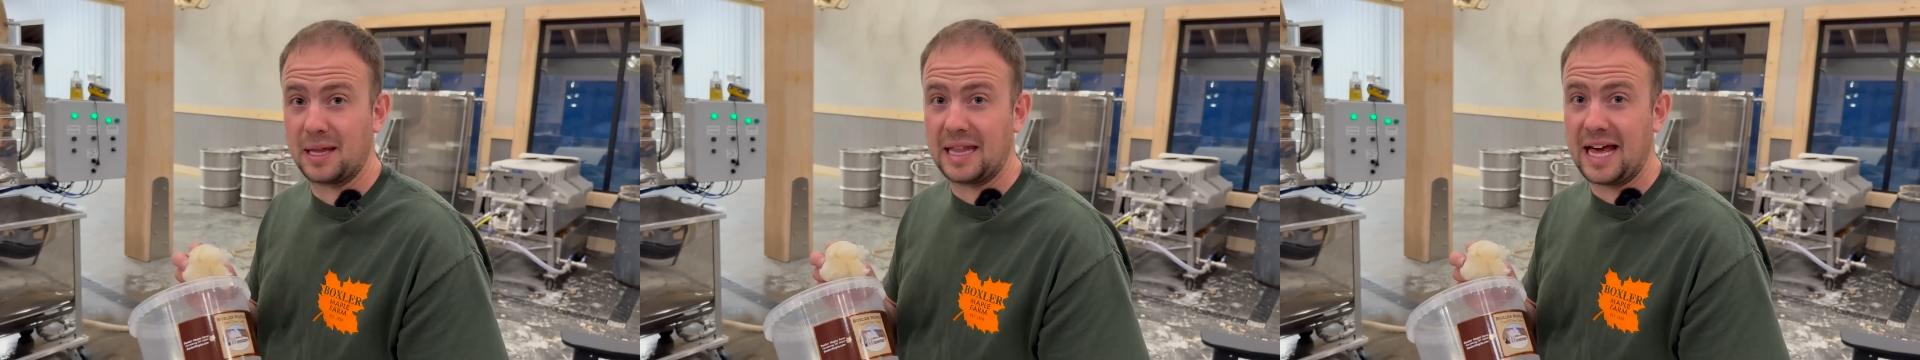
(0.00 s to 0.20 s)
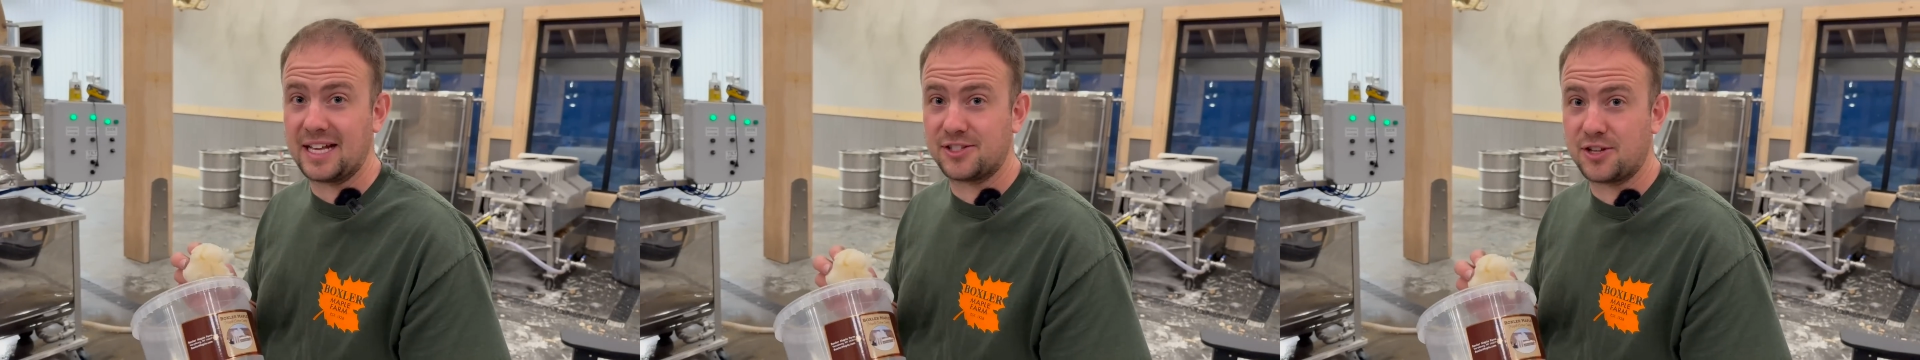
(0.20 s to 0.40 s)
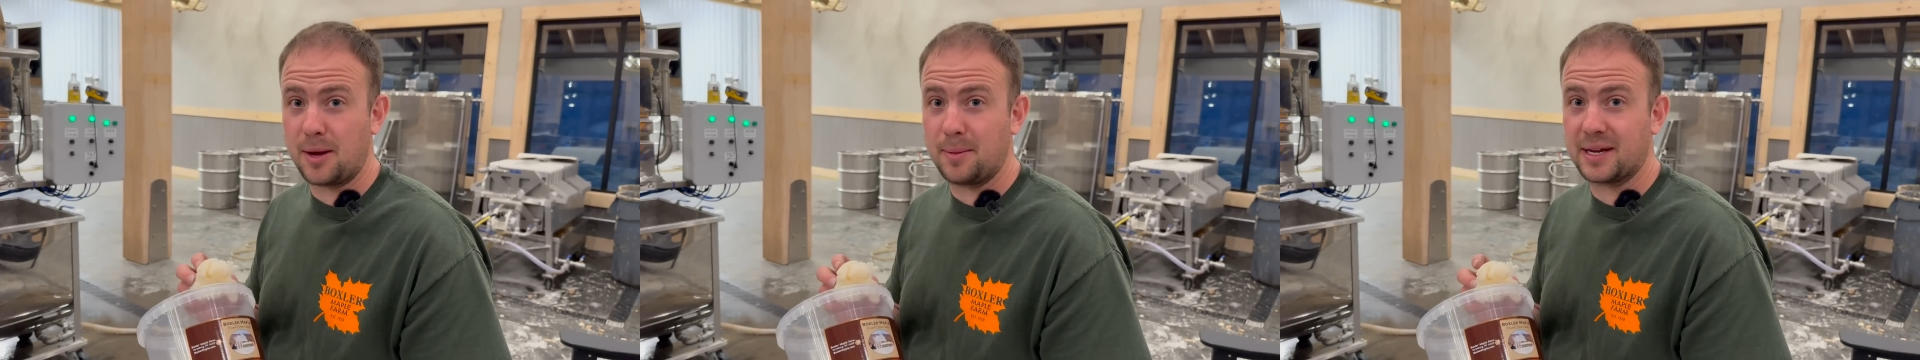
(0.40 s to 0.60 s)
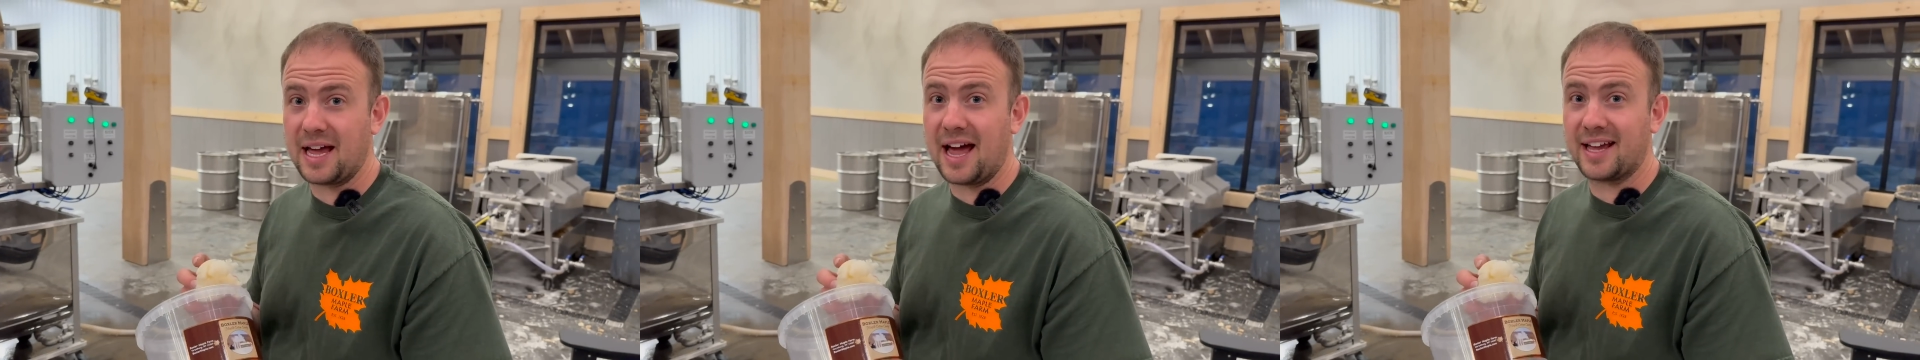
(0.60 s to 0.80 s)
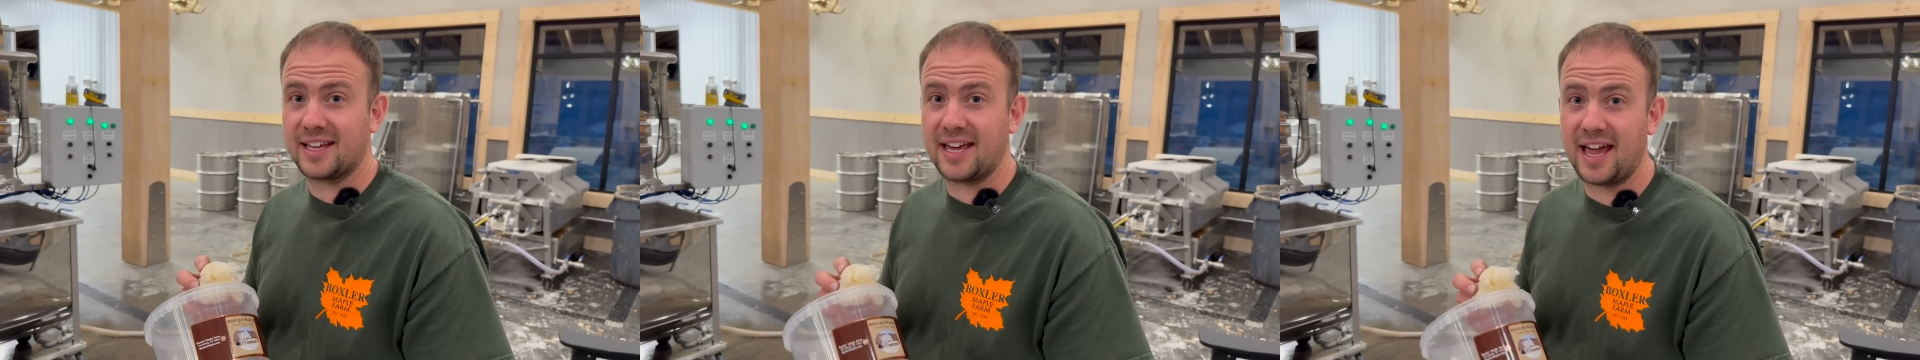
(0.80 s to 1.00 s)
last tub of
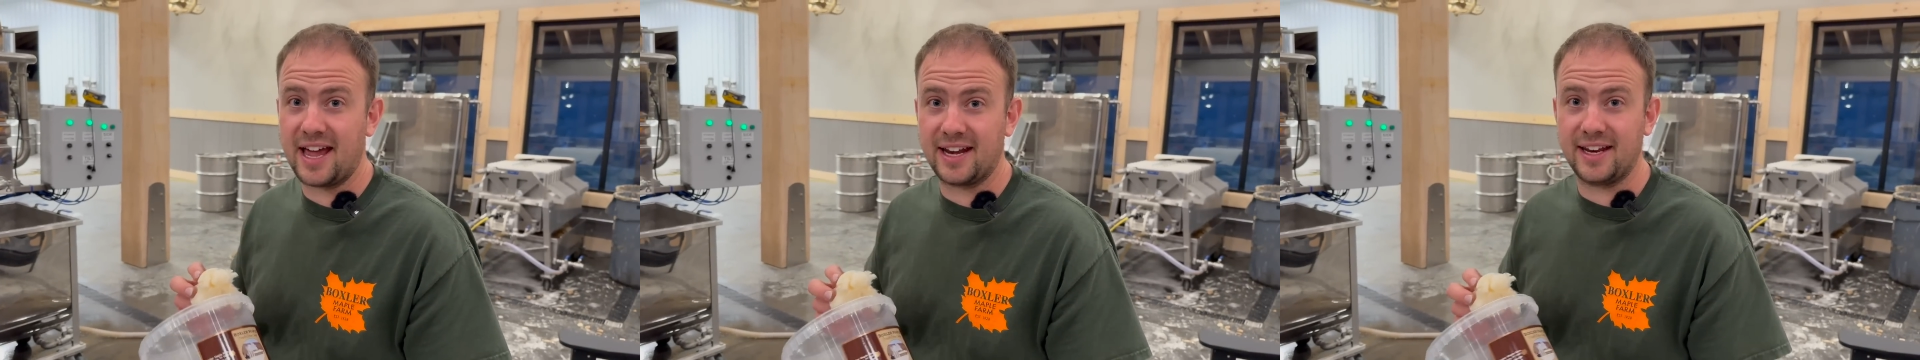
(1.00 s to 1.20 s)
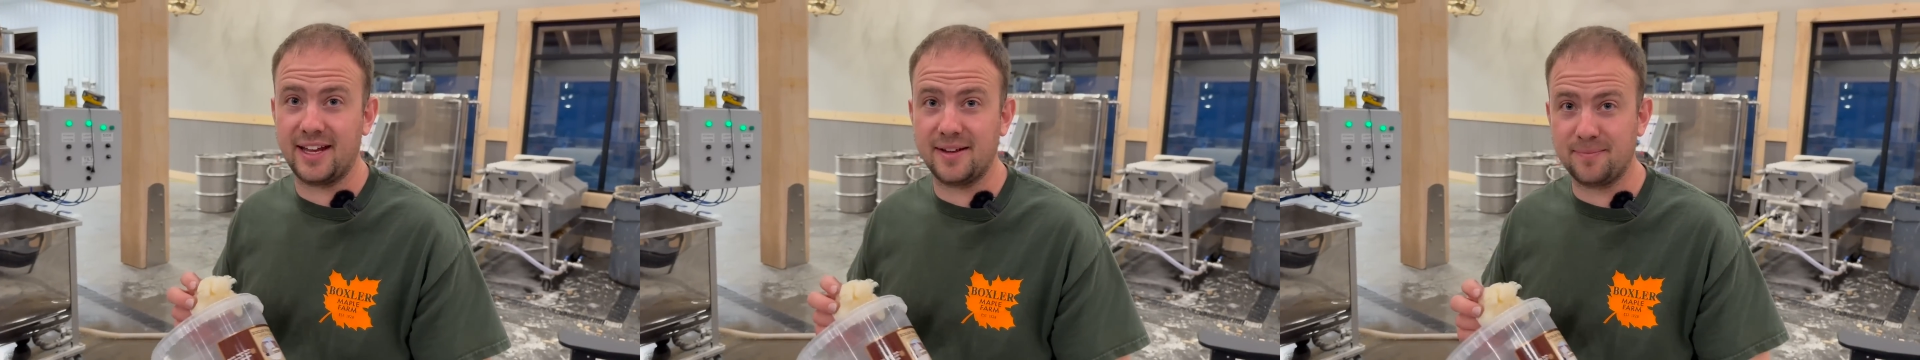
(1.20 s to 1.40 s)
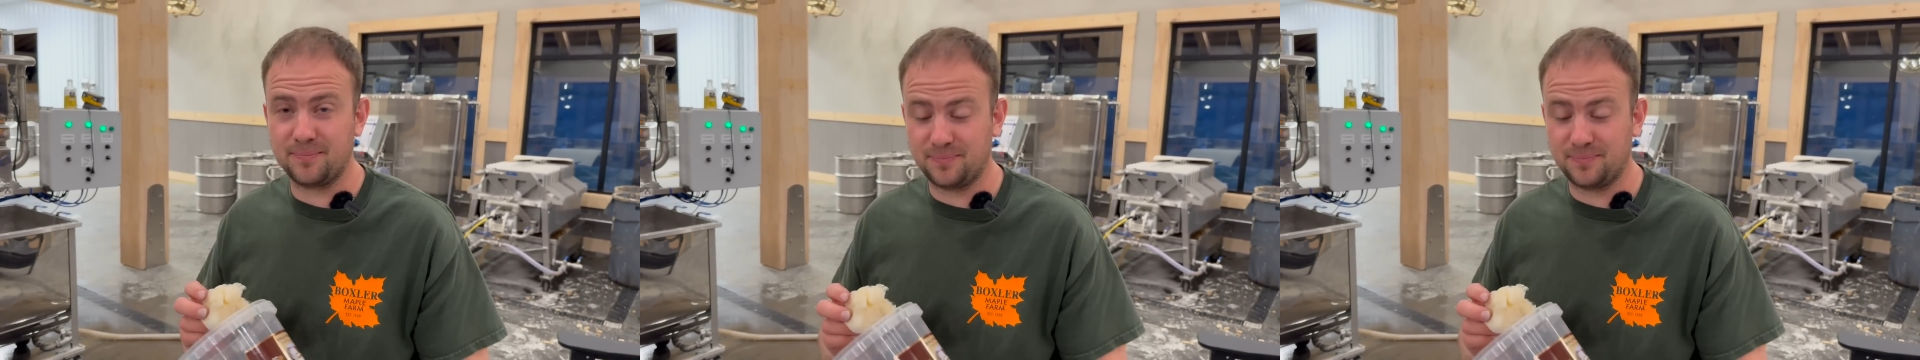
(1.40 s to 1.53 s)
cotton candy.